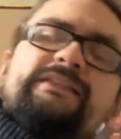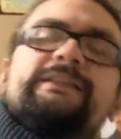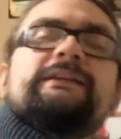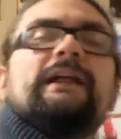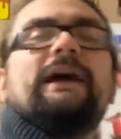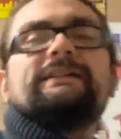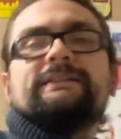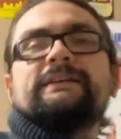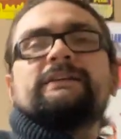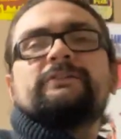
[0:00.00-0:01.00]
the
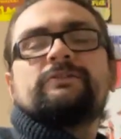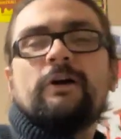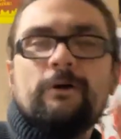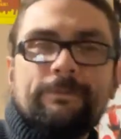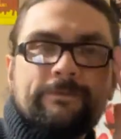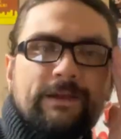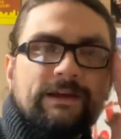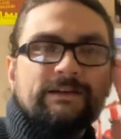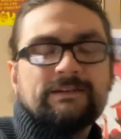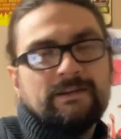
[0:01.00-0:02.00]
classic trope of,
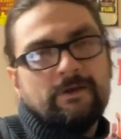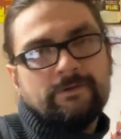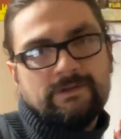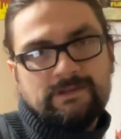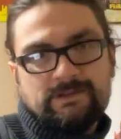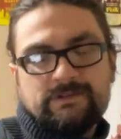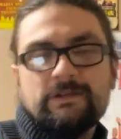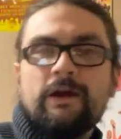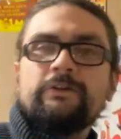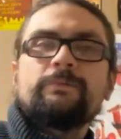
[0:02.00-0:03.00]
like, you know, these
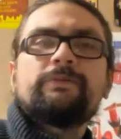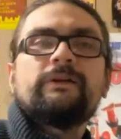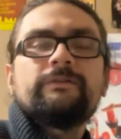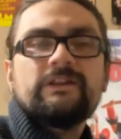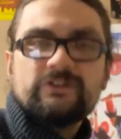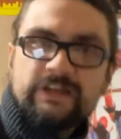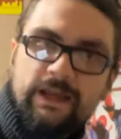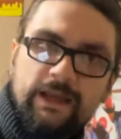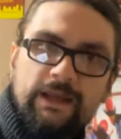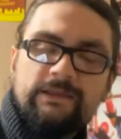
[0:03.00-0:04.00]
underprivileged
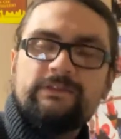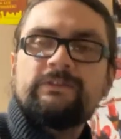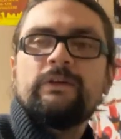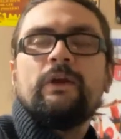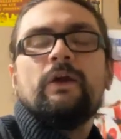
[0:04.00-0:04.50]
kids.